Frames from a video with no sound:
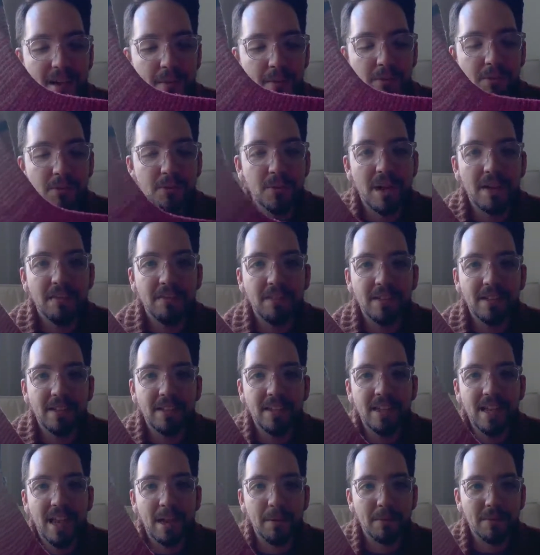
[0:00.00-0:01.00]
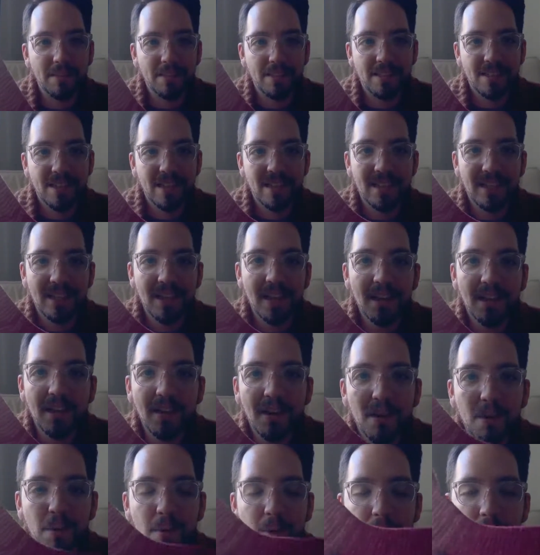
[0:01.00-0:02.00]
was traveling. I went to San
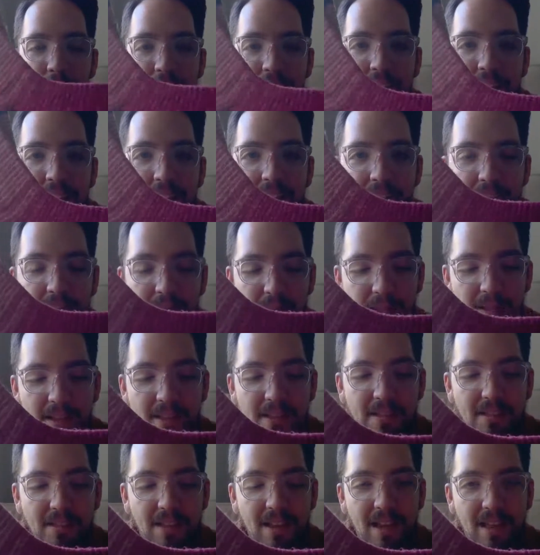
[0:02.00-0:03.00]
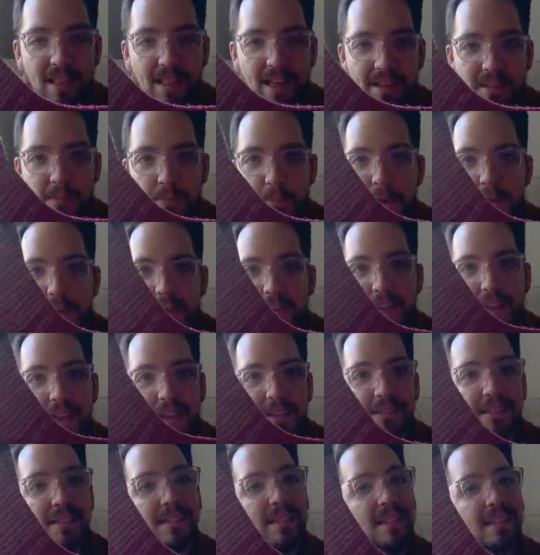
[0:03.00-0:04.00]
Diego since I last
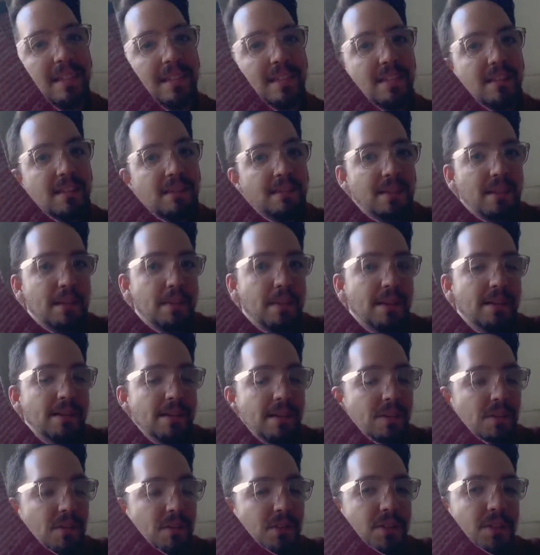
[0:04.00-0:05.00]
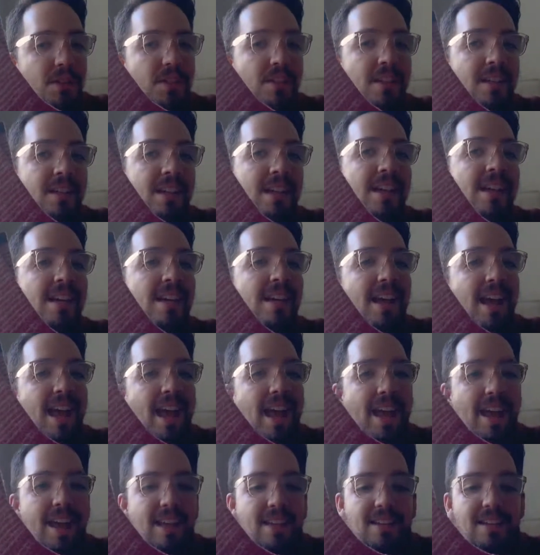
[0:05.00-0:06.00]
podcasted to see my sister,
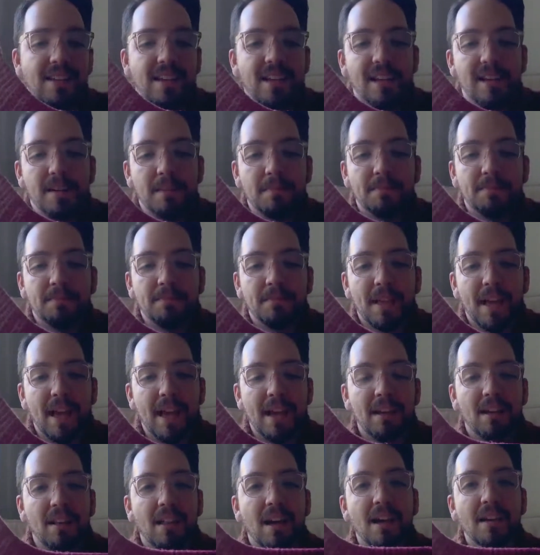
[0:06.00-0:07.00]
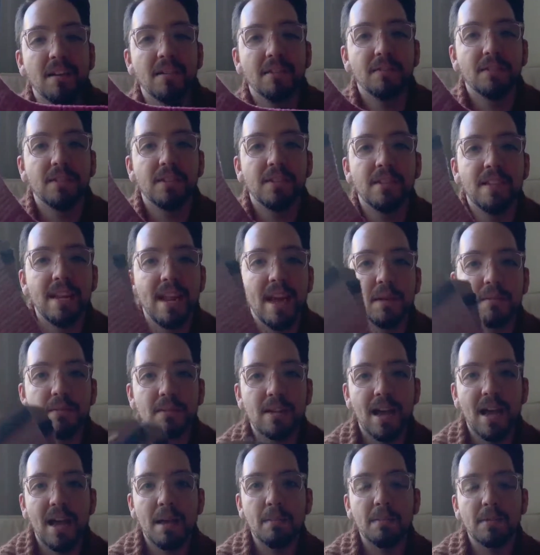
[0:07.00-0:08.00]
and I had a lot of just
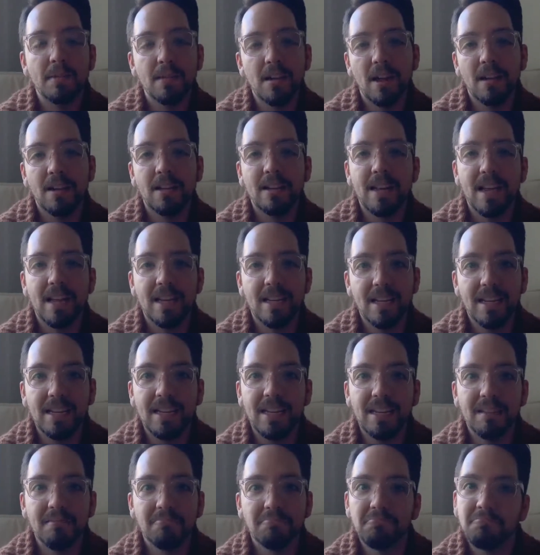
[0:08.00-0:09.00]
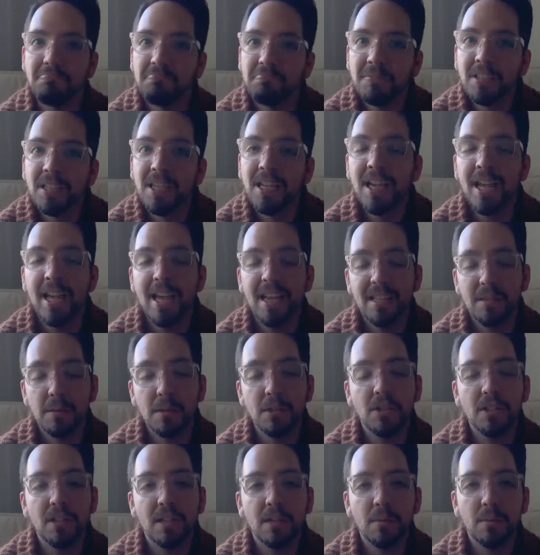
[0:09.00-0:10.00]
downtime stockinette knitting.
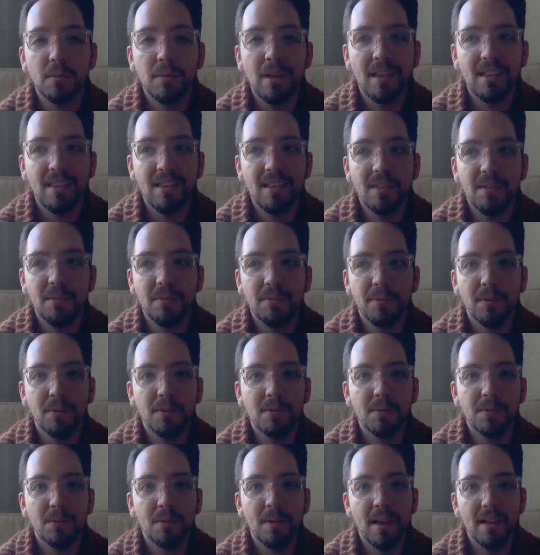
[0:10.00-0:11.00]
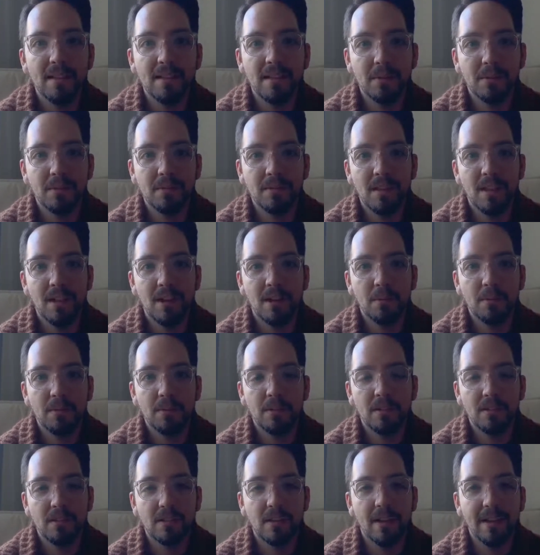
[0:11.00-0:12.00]
Especially, I think the first 2 days I was there, we
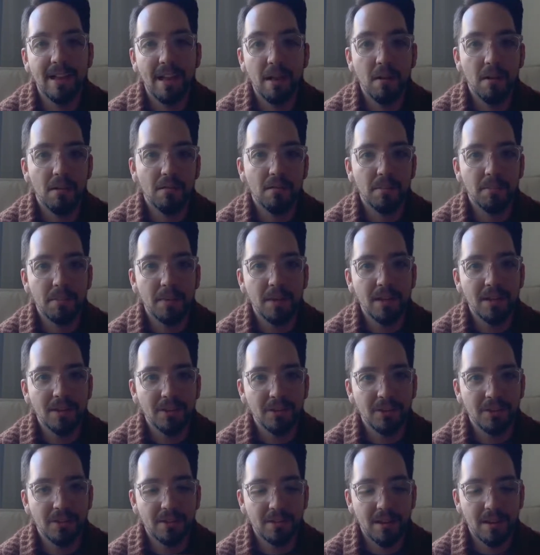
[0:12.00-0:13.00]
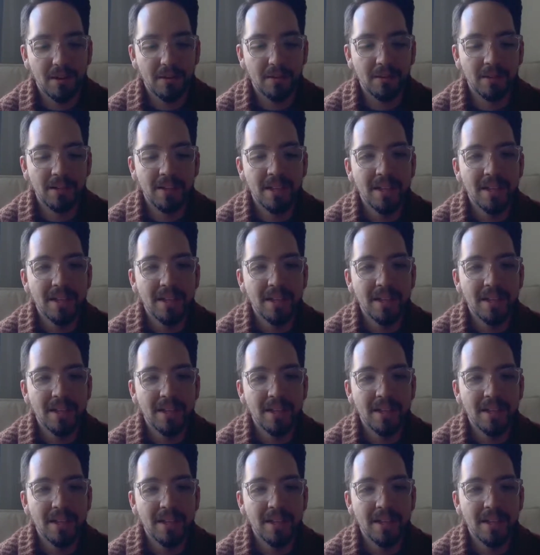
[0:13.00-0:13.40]
just hung out on the beach, so